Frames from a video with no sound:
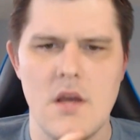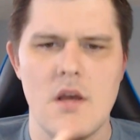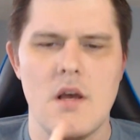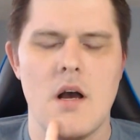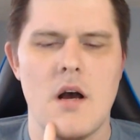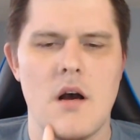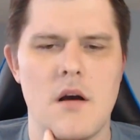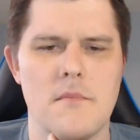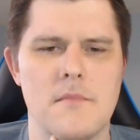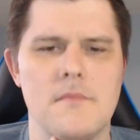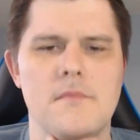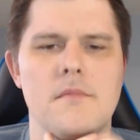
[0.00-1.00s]

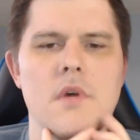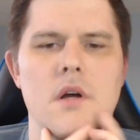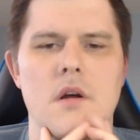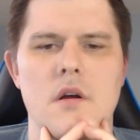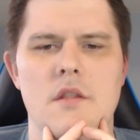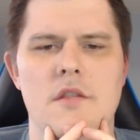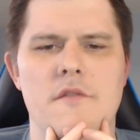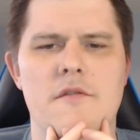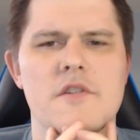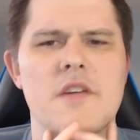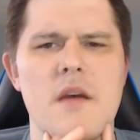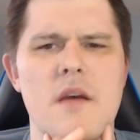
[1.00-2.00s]
The
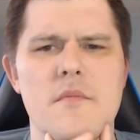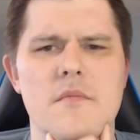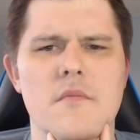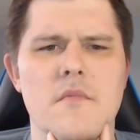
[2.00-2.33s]
first game